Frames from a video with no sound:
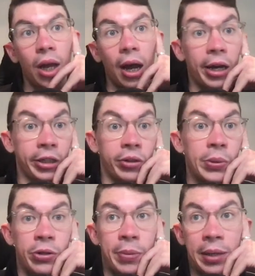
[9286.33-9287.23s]
I agree
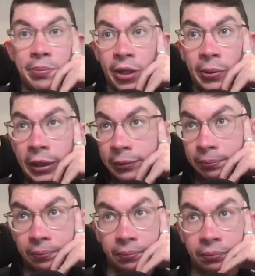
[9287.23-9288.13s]
with you, Ben, by the way.
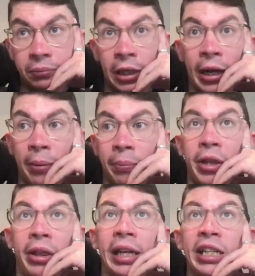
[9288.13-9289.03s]
The
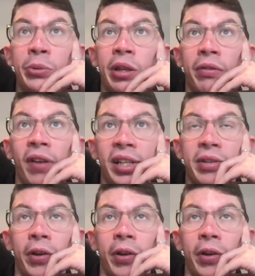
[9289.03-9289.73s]
thing is with effective